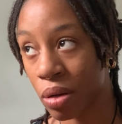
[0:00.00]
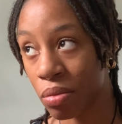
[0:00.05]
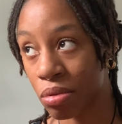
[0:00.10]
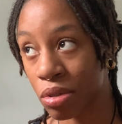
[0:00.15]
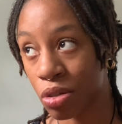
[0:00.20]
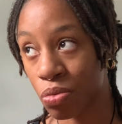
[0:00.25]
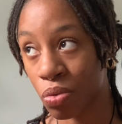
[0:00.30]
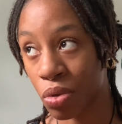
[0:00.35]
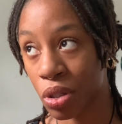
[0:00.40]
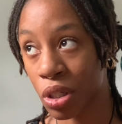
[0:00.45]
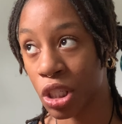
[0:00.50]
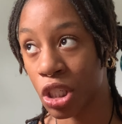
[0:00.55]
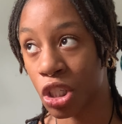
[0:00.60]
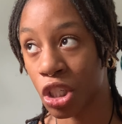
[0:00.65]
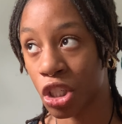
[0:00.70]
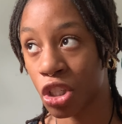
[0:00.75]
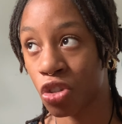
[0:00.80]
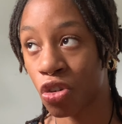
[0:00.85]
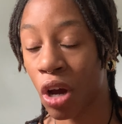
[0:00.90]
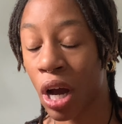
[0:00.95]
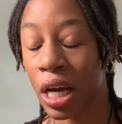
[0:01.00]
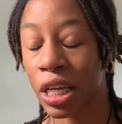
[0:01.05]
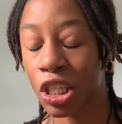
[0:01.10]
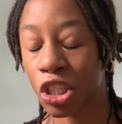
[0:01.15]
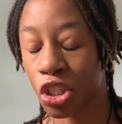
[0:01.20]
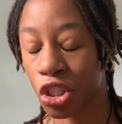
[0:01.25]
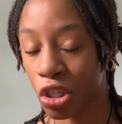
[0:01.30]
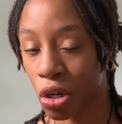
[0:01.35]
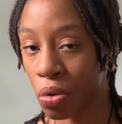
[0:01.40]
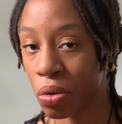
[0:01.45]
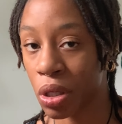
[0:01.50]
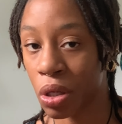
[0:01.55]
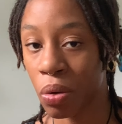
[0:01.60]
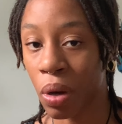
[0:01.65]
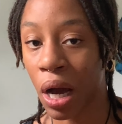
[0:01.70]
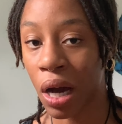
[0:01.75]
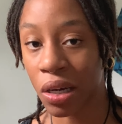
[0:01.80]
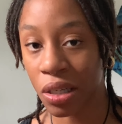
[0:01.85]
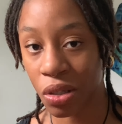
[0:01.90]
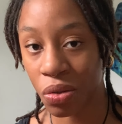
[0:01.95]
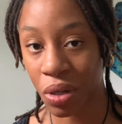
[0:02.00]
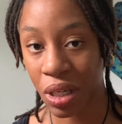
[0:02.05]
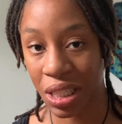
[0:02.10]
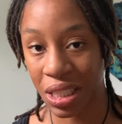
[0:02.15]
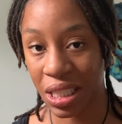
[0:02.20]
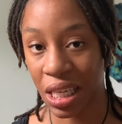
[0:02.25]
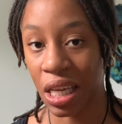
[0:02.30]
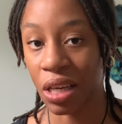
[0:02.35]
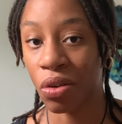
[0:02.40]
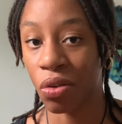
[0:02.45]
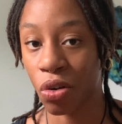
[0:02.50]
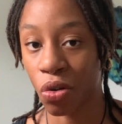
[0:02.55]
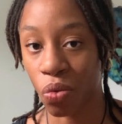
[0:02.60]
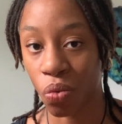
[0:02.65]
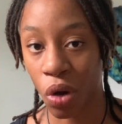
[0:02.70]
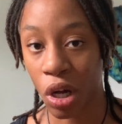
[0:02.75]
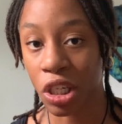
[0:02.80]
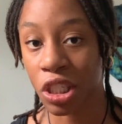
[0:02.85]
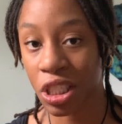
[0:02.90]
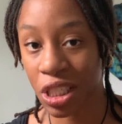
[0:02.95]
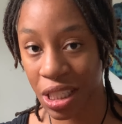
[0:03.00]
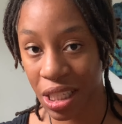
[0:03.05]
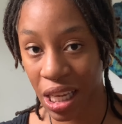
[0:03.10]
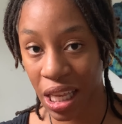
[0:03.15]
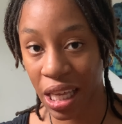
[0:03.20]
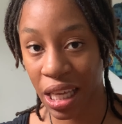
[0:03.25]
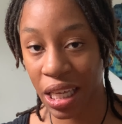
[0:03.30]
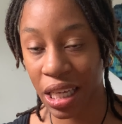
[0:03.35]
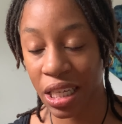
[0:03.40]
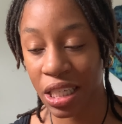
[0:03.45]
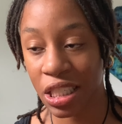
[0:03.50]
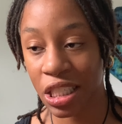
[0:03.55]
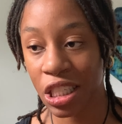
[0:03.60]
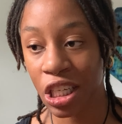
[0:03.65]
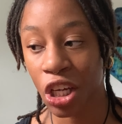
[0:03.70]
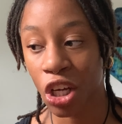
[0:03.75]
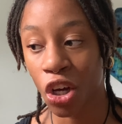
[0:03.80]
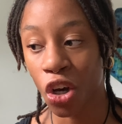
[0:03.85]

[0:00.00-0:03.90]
It was really just trying to show you how you continue to rush things